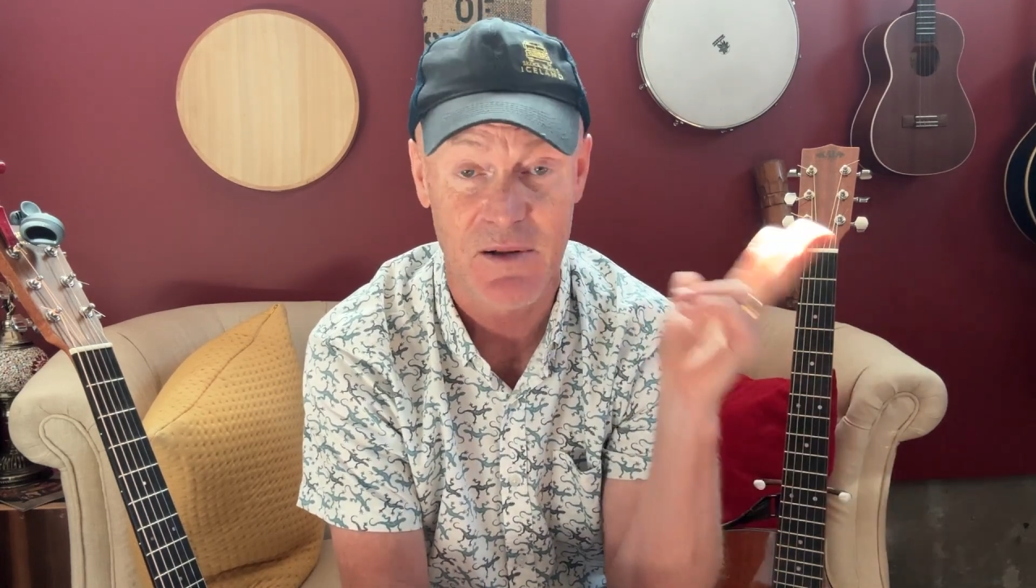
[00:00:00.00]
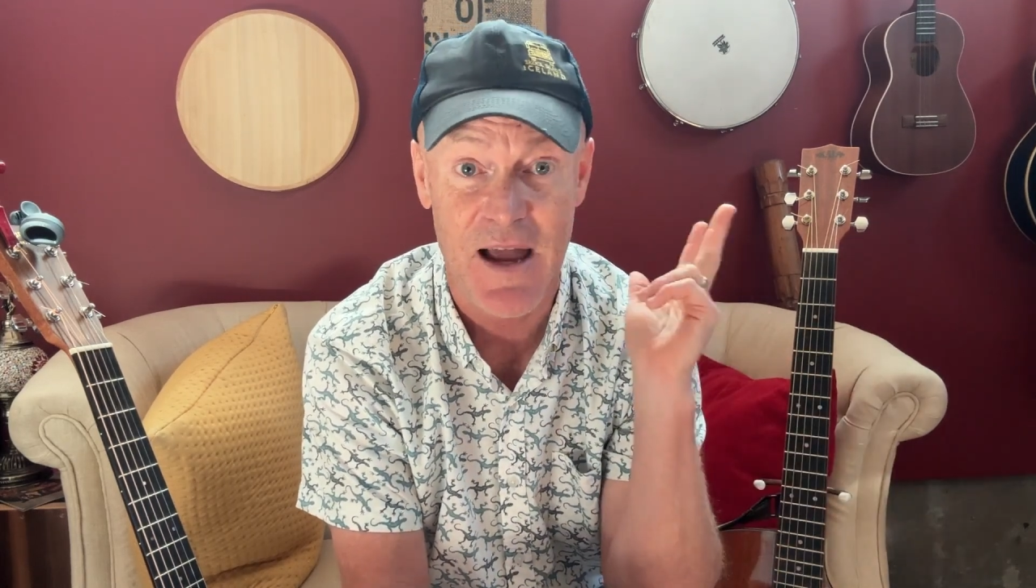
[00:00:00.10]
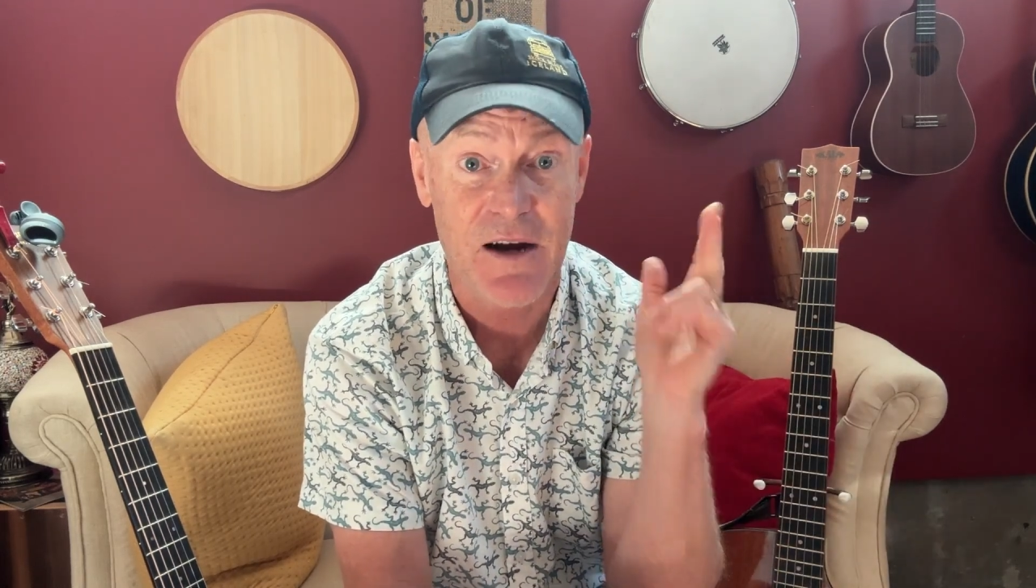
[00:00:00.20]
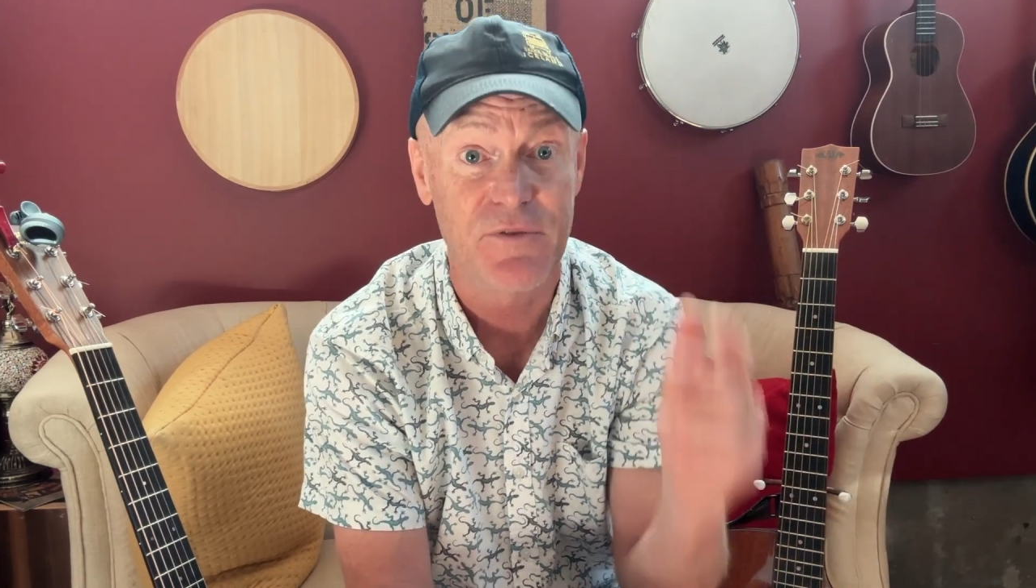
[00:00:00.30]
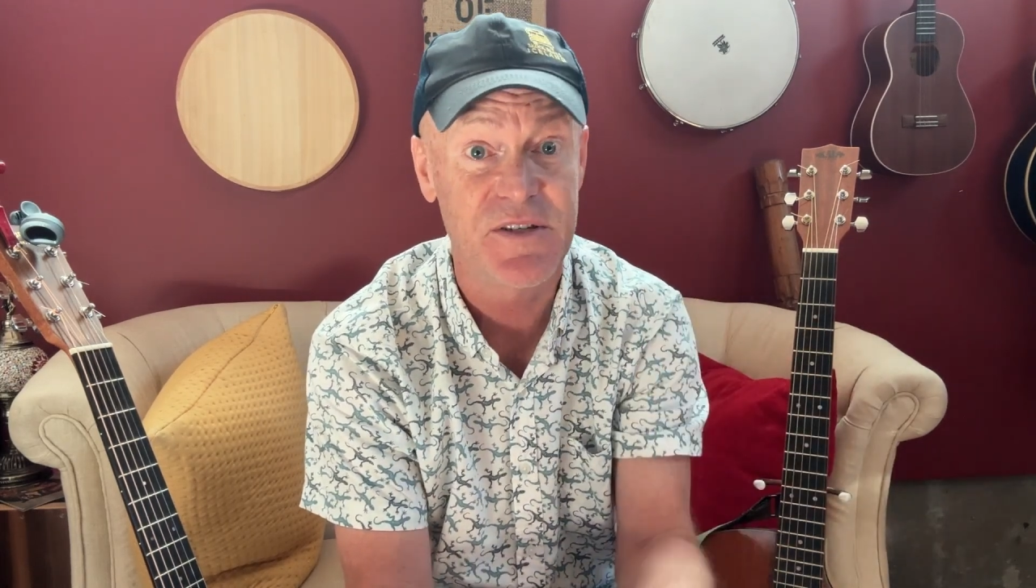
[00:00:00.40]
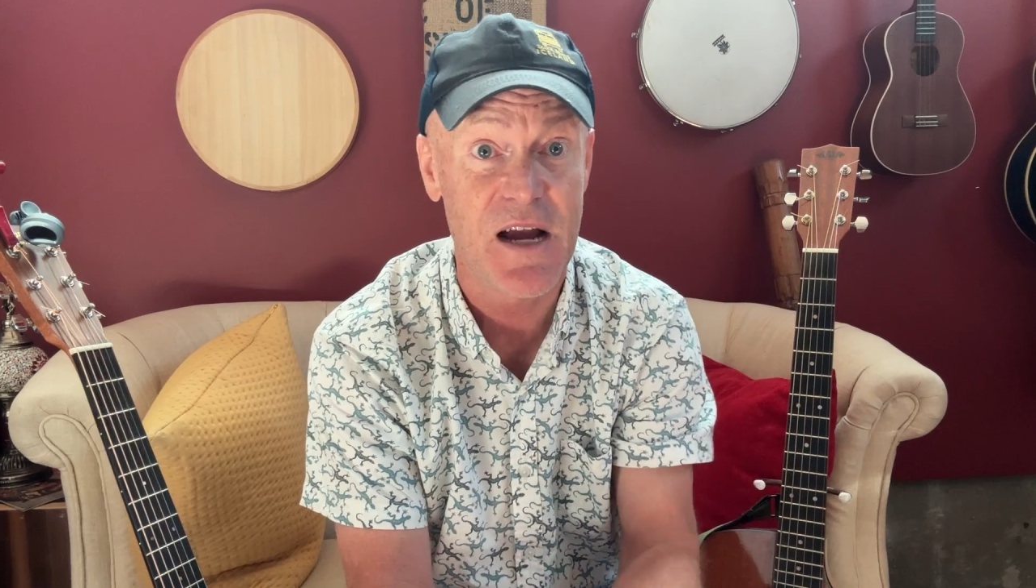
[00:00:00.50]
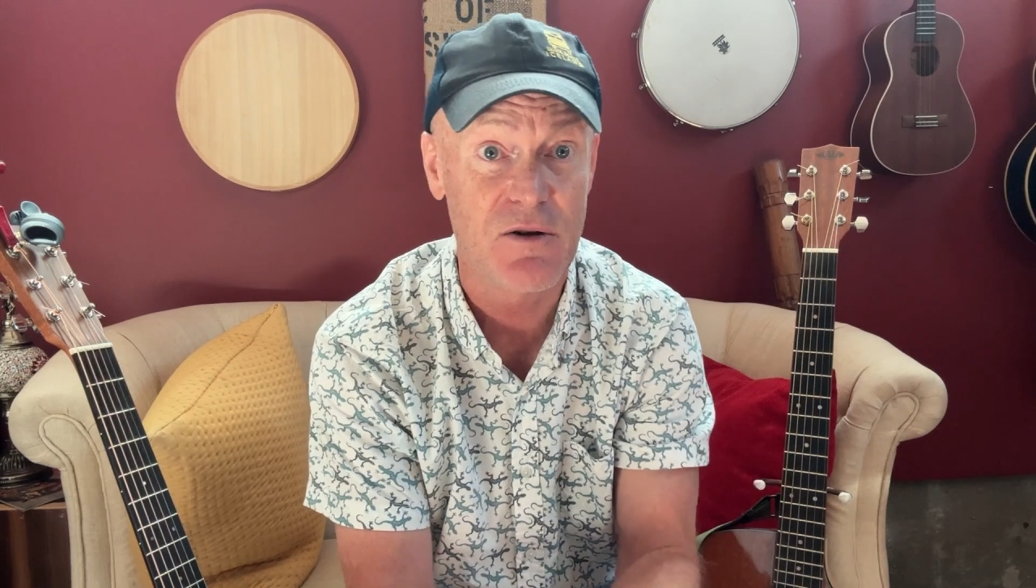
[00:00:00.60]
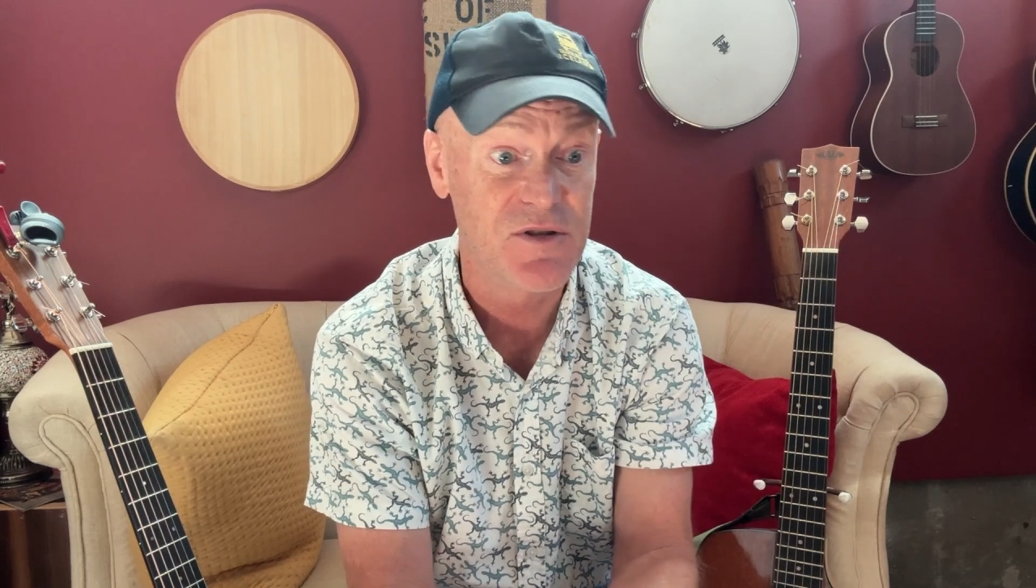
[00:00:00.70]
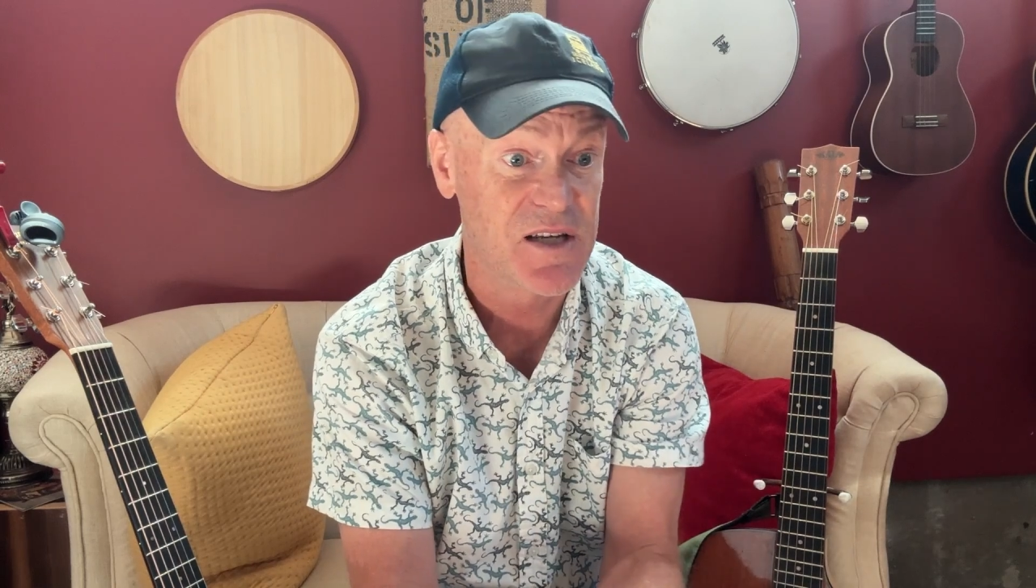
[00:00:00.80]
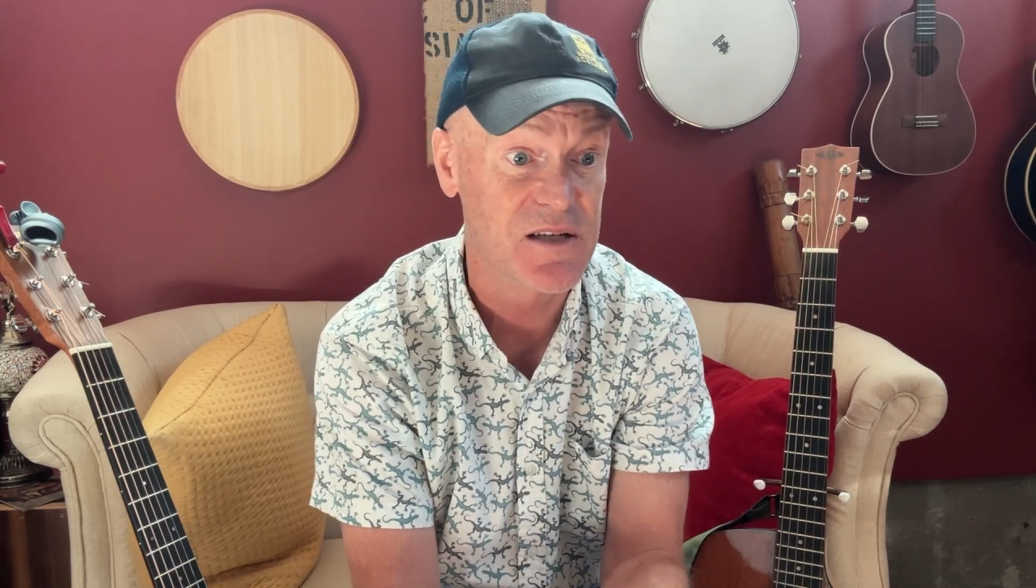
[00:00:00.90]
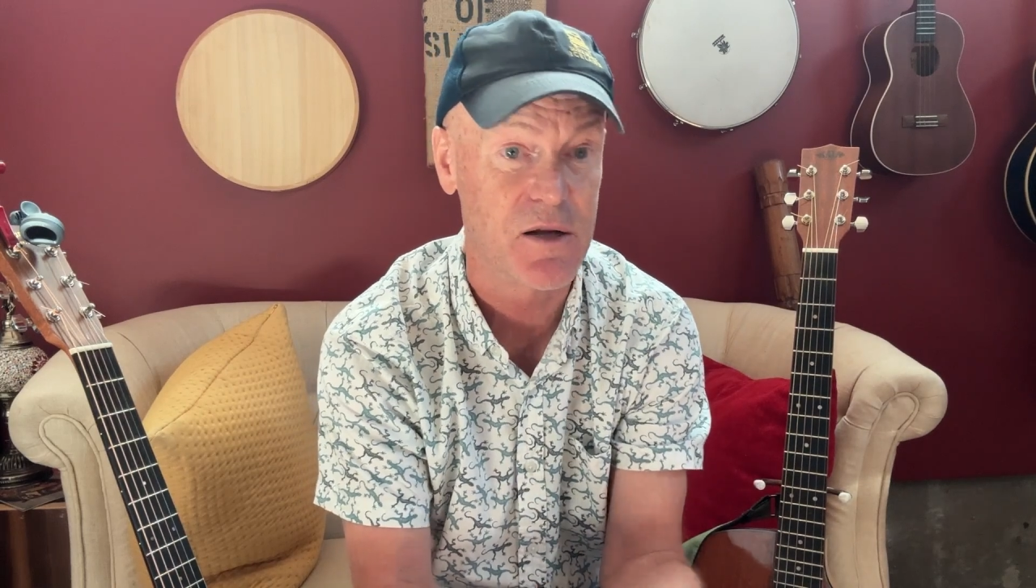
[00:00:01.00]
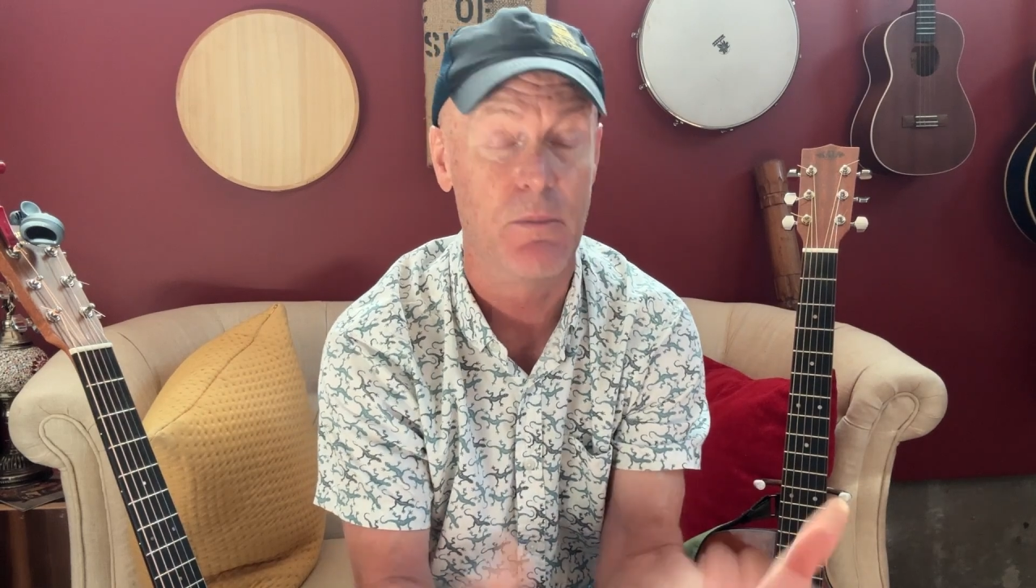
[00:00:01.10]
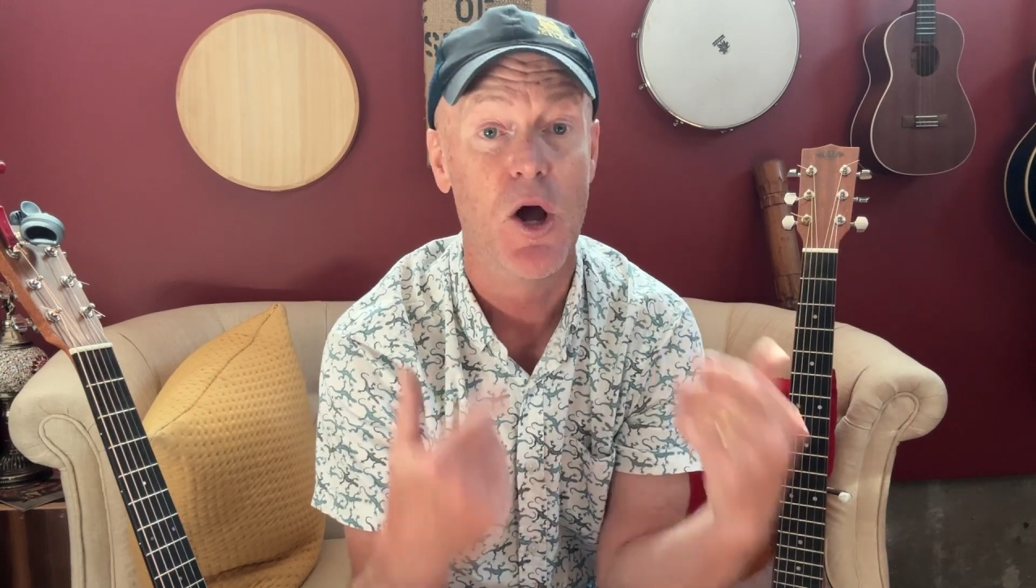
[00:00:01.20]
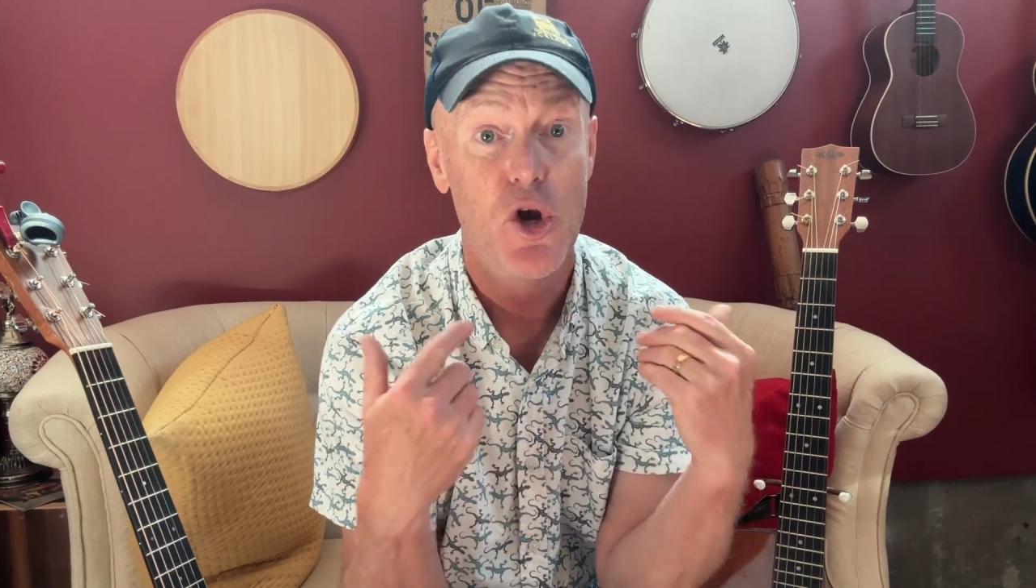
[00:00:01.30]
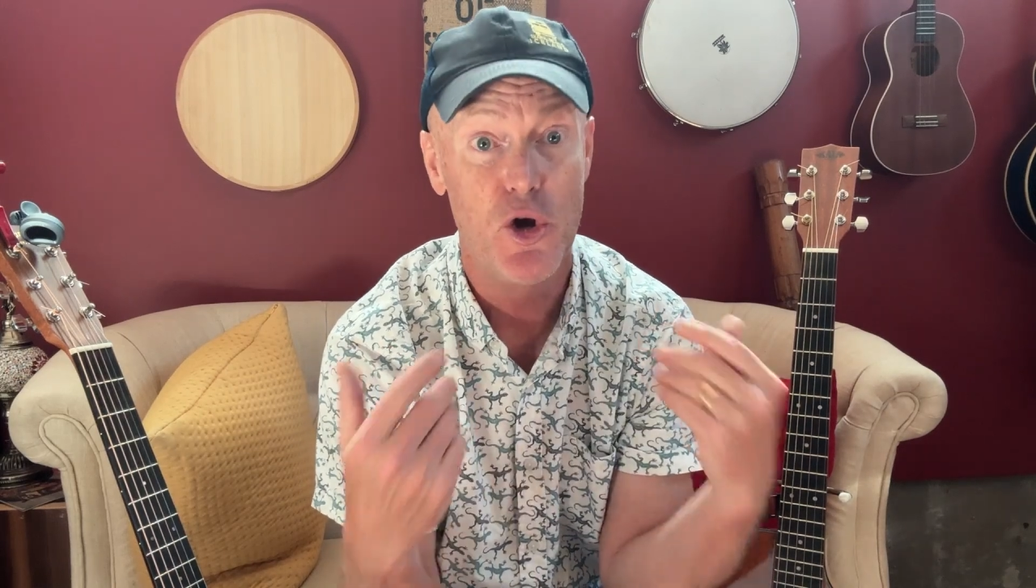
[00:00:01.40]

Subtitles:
lack of sound system,